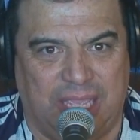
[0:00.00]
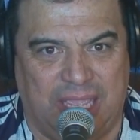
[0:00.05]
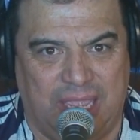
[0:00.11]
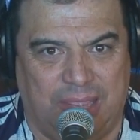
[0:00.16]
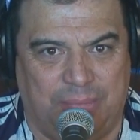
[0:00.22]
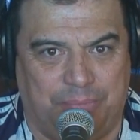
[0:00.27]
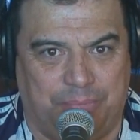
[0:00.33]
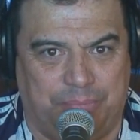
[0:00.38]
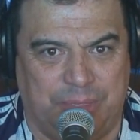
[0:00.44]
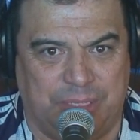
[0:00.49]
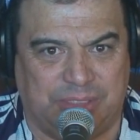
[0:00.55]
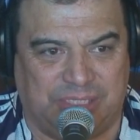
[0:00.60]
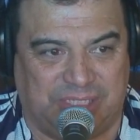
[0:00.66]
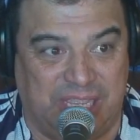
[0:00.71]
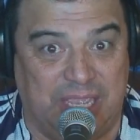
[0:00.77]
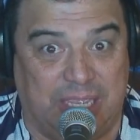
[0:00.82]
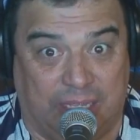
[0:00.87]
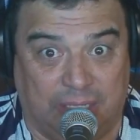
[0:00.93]
A, B,
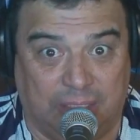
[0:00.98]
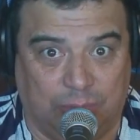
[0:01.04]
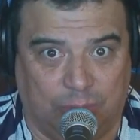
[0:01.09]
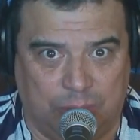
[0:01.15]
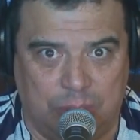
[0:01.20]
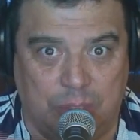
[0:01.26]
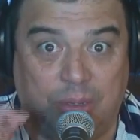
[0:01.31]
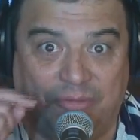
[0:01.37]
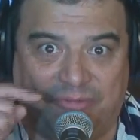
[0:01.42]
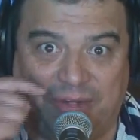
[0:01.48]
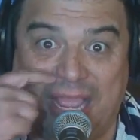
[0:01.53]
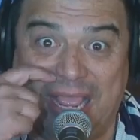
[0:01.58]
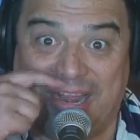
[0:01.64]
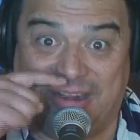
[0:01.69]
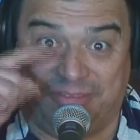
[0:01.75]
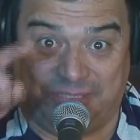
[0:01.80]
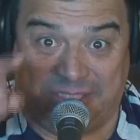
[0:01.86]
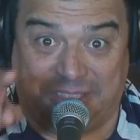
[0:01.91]
C. When you go
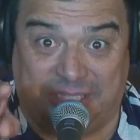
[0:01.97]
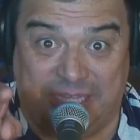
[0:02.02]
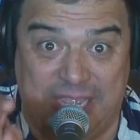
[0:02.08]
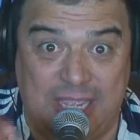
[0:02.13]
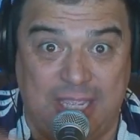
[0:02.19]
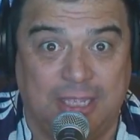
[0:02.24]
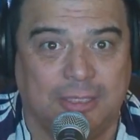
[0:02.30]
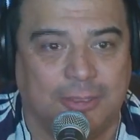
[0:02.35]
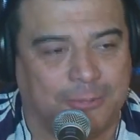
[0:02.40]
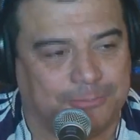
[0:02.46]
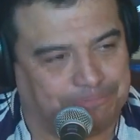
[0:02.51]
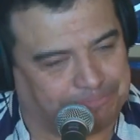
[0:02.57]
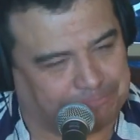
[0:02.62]
fly out of C,